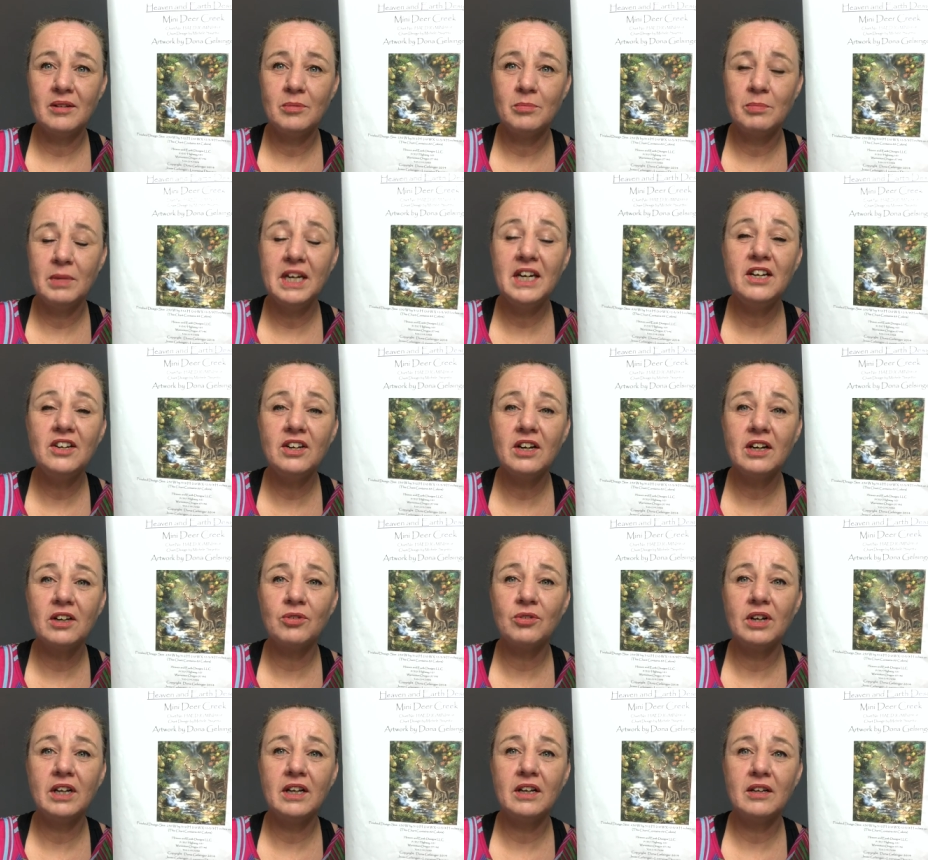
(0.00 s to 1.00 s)
Mini Deer
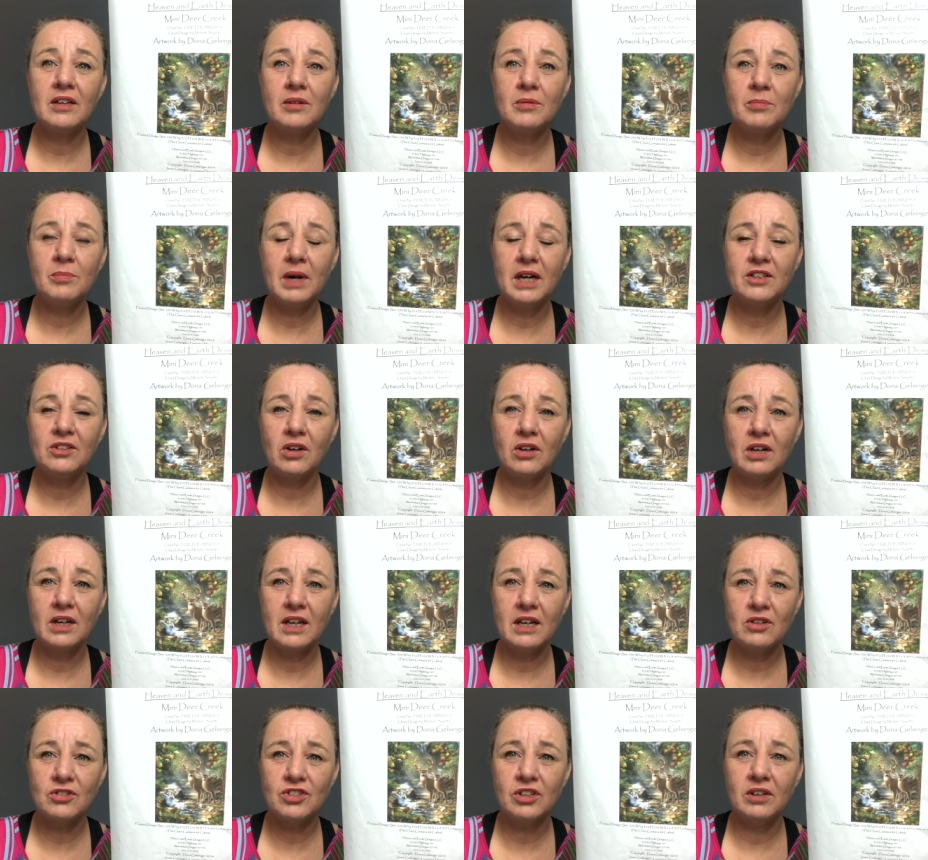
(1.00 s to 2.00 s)
Creek by Donna
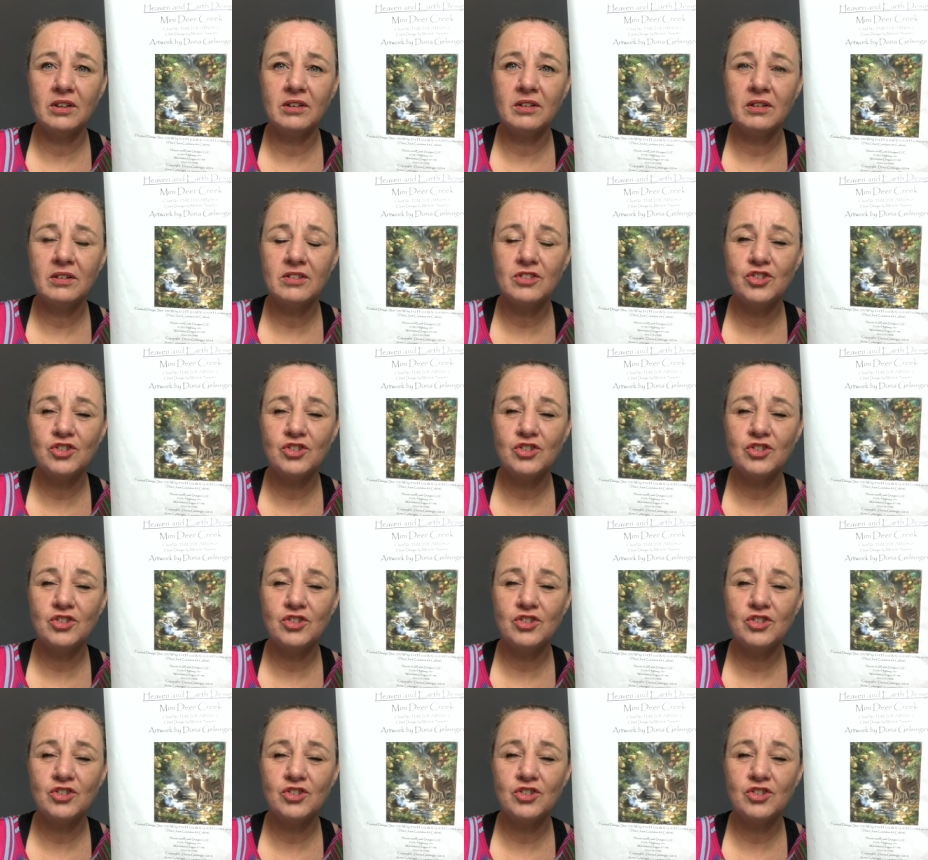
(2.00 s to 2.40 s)
Gelsinger,